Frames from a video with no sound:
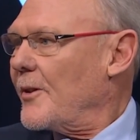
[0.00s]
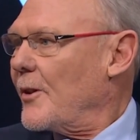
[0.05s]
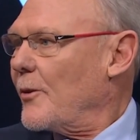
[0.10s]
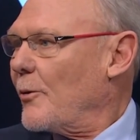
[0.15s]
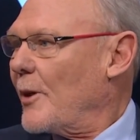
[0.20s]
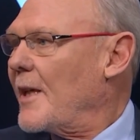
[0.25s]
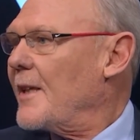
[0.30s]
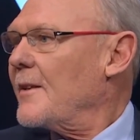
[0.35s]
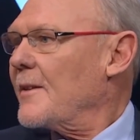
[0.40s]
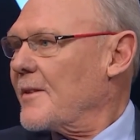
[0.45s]
know, the
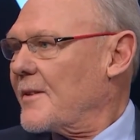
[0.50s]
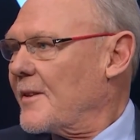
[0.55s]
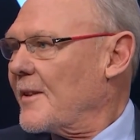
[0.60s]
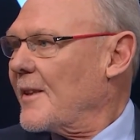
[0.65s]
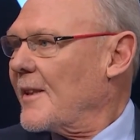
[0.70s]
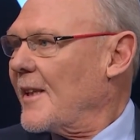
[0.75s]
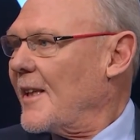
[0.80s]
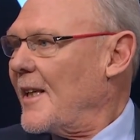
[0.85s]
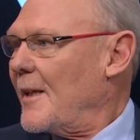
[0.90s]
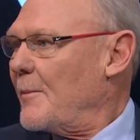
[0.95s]

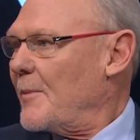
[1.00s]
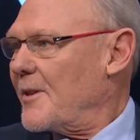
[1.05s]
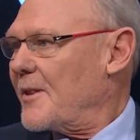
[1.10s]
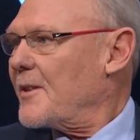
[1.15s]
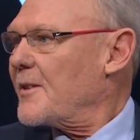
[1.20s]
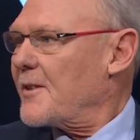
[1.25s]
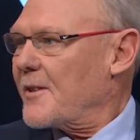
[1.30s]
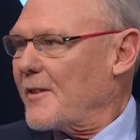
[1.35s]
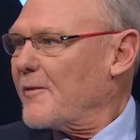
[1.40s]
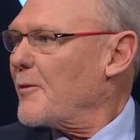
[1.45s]
greatness of the game
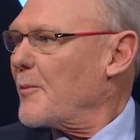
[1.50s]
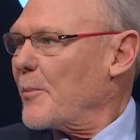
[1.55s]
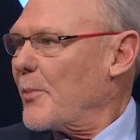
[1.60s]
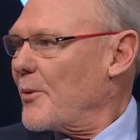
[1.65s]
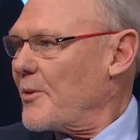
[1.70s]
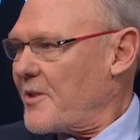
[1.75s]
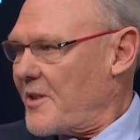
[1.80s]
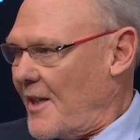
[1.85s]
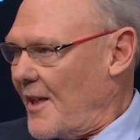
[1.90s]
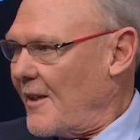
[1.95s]
is its
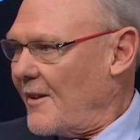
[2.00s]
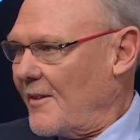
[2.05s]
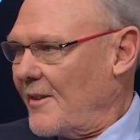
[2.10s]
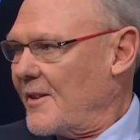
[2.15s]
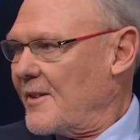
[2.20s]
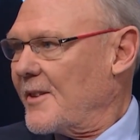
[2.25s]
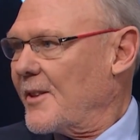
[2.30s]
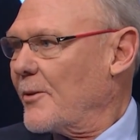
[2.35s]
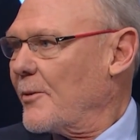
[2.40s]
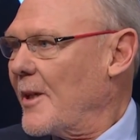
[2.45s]
different
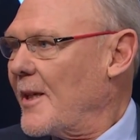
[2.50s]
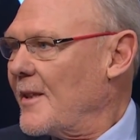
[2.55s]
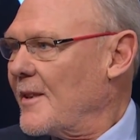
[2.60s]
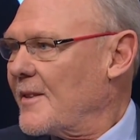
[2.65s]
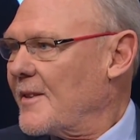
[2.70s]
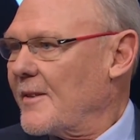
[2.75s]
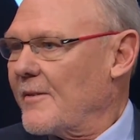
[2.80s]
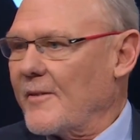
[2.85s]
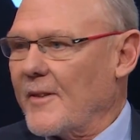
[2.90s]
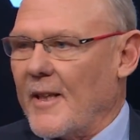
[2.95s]
personalities. The
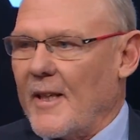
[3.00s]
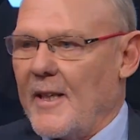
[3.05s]
greatness